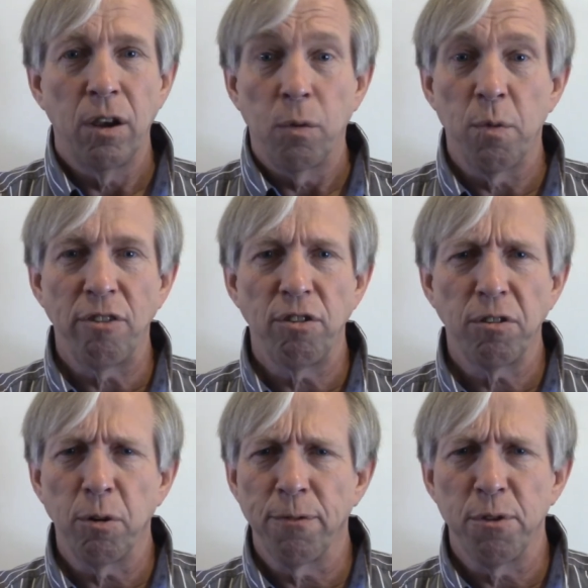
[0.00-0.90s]
And
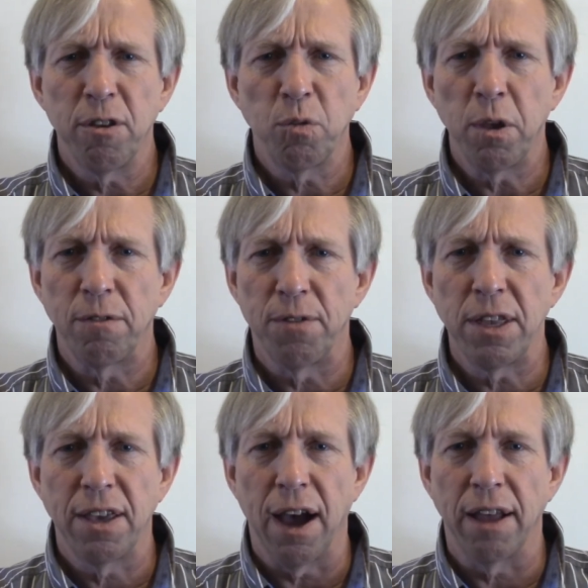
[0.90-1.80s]
registering for this week's
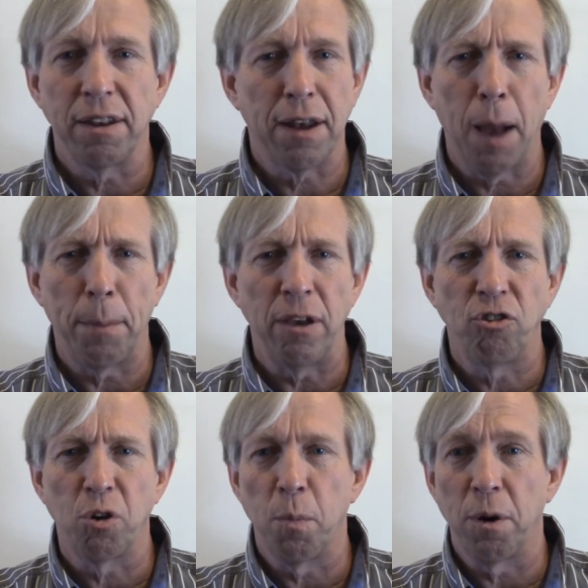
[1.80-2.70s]
VidCon, the top age
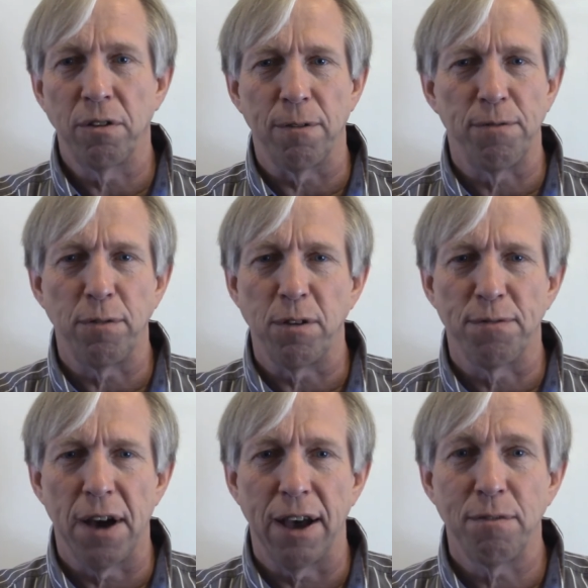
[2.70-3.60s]
group wasn't at
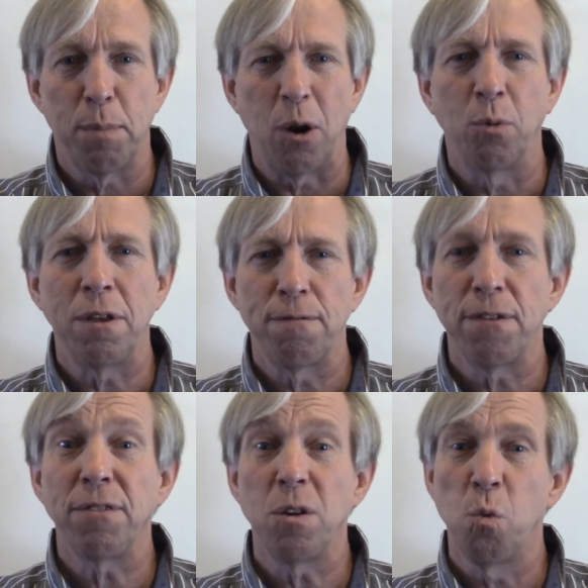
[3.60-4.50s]
55, but only
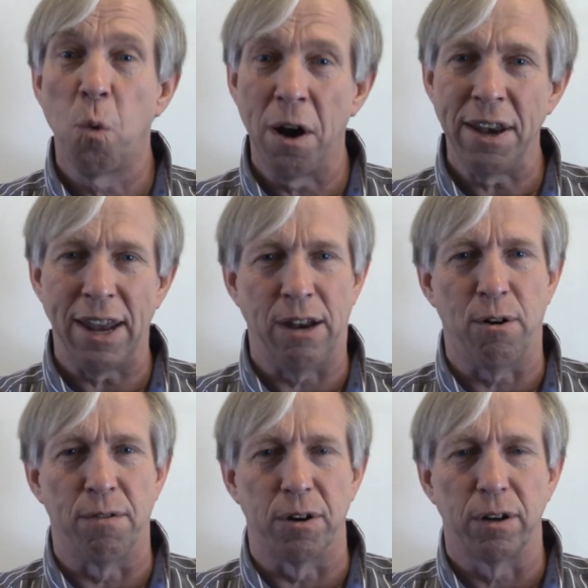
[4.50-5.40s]
51 and
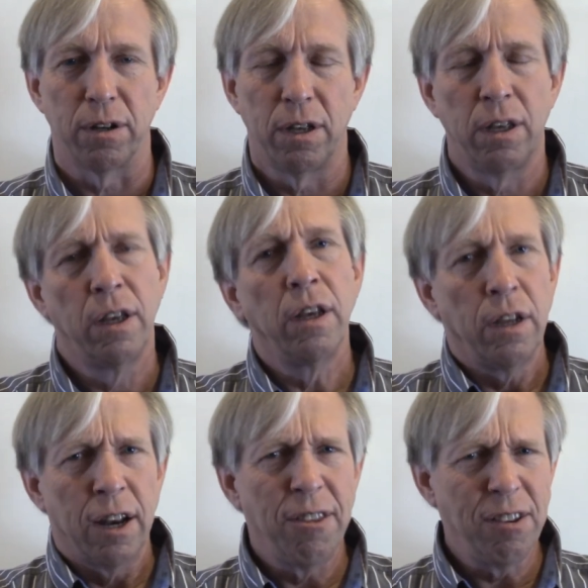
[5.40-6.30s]
over.
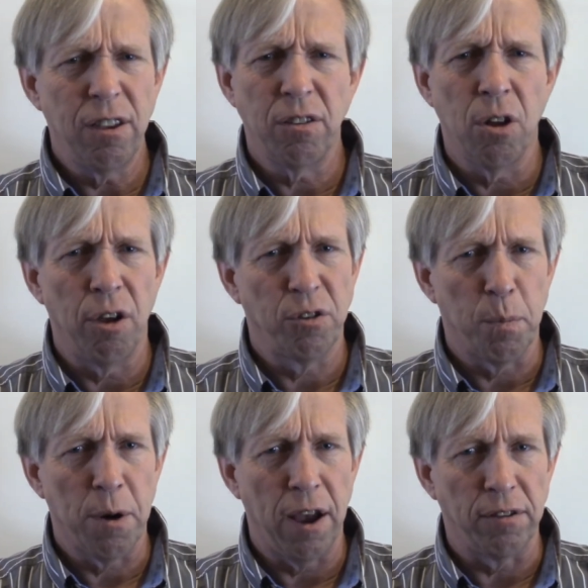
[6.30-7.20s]
Now, this isn't all
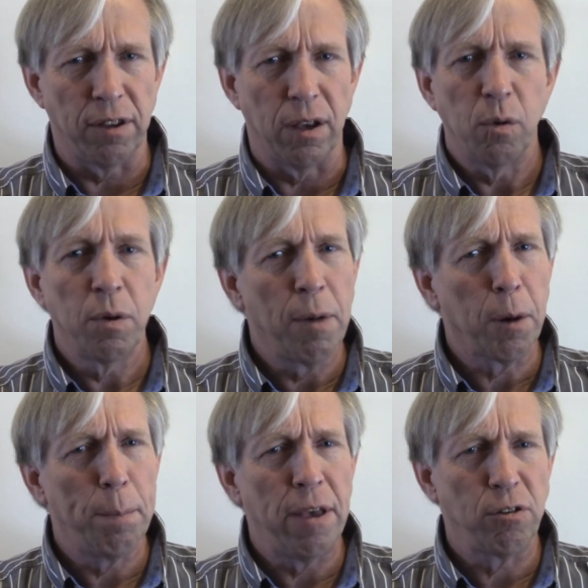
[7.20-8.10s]
surprising. When
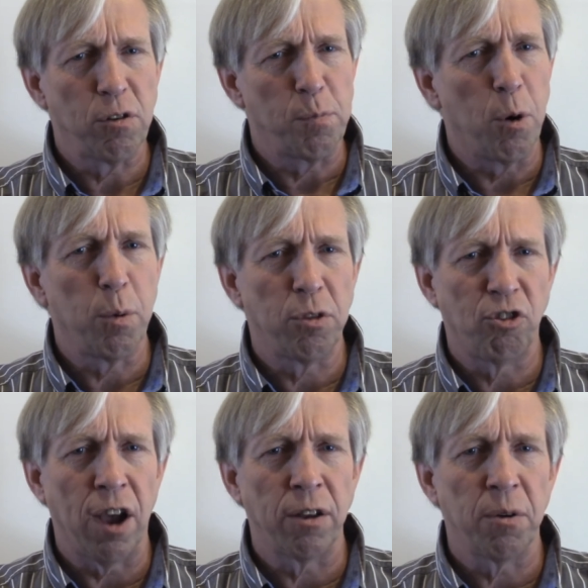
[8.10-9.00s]
Mark Baser spoke with
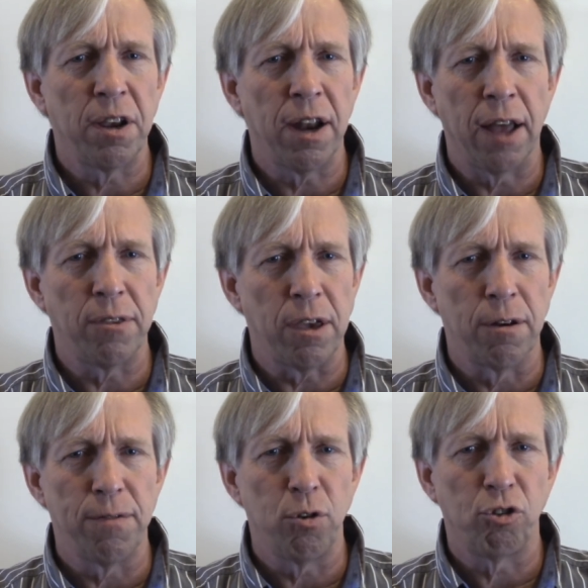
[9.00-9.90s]
John Green on the
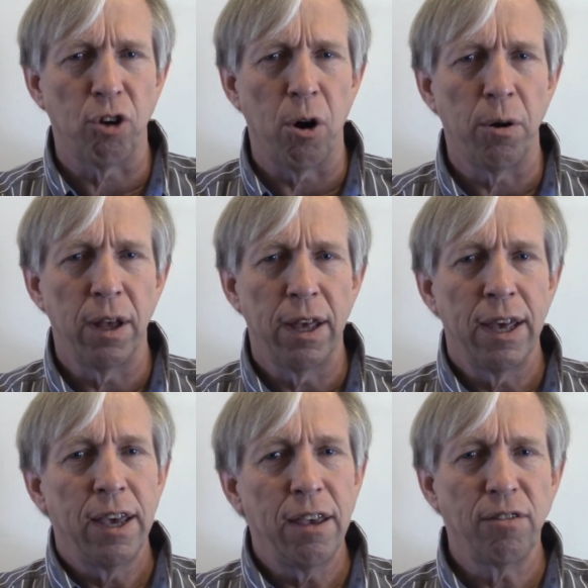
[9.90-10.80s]
interview show,
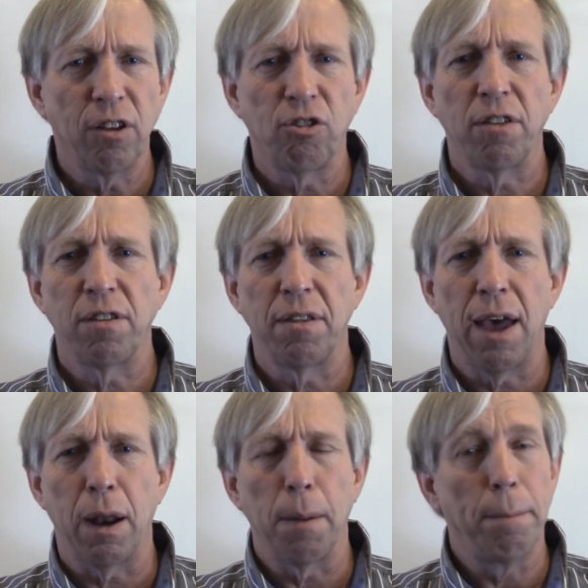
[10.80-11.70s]
he suggested
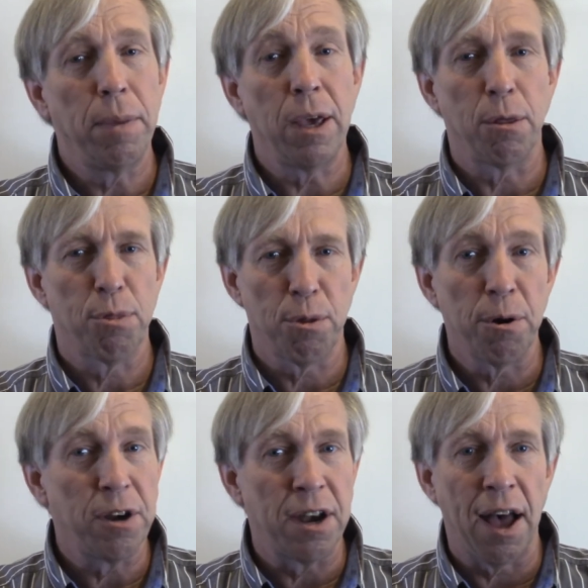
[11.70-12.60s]
that being
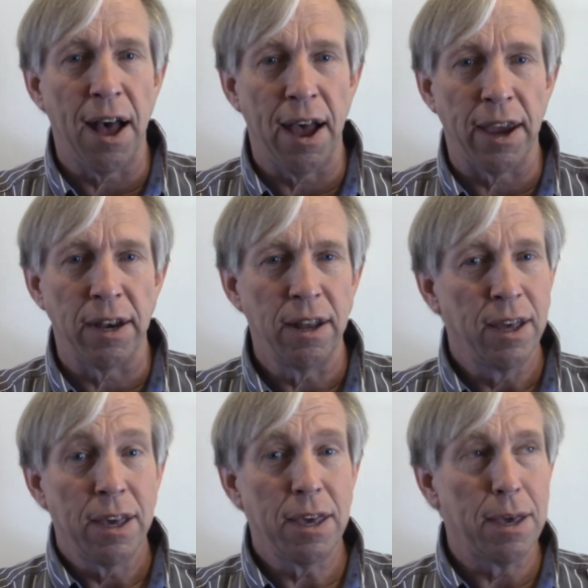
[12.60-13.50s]
39,
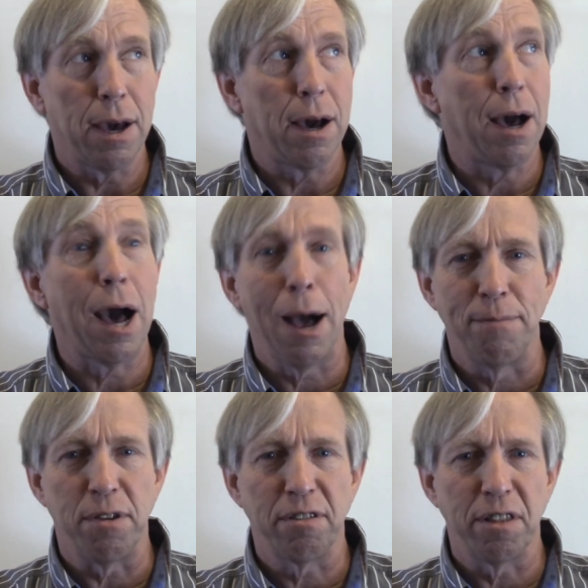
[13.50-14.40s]
he
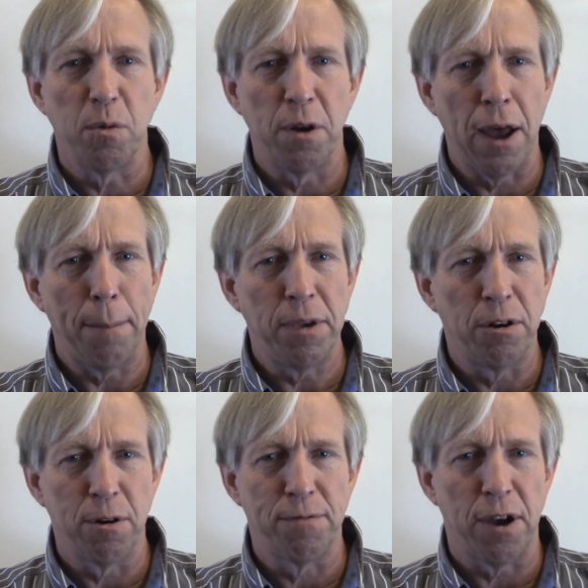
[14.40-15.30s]
obviously would not be a
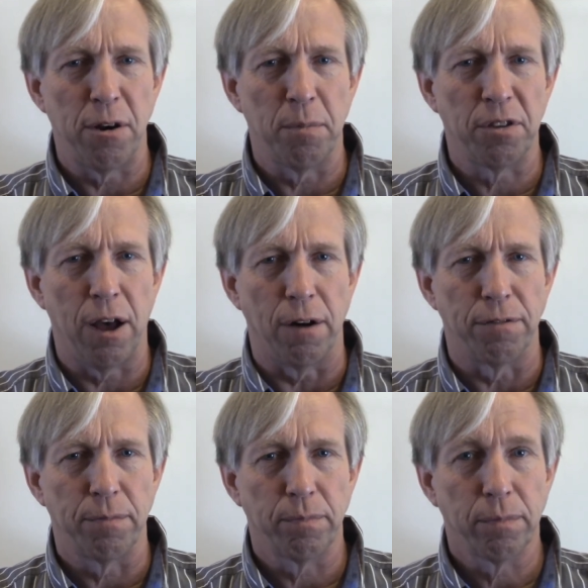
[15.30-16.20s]
Nerdfighter himself.
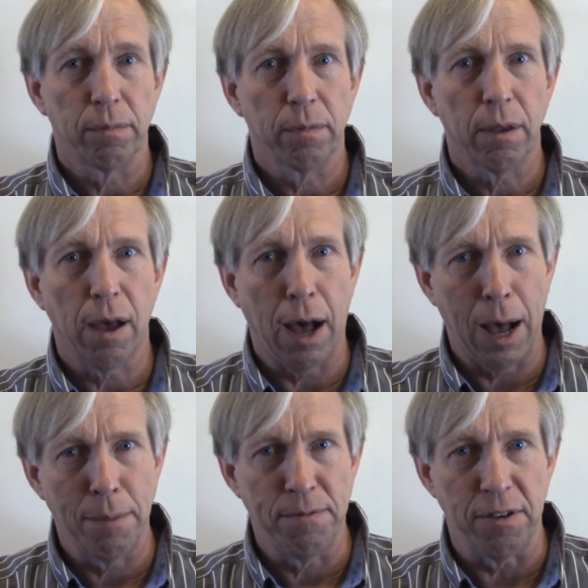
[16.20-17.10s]

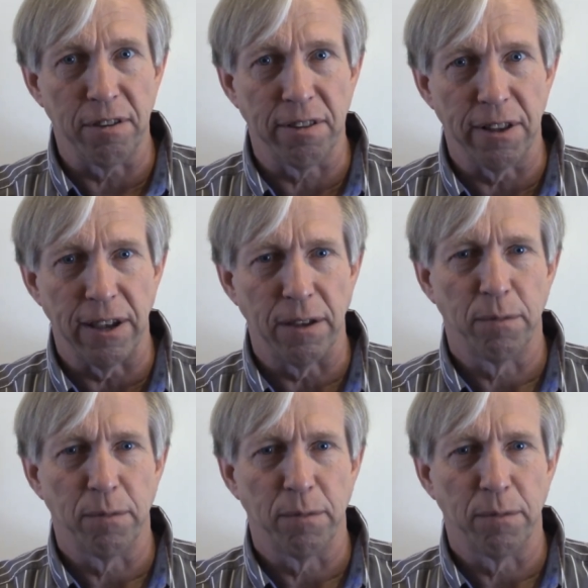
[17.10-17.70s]
Obviously.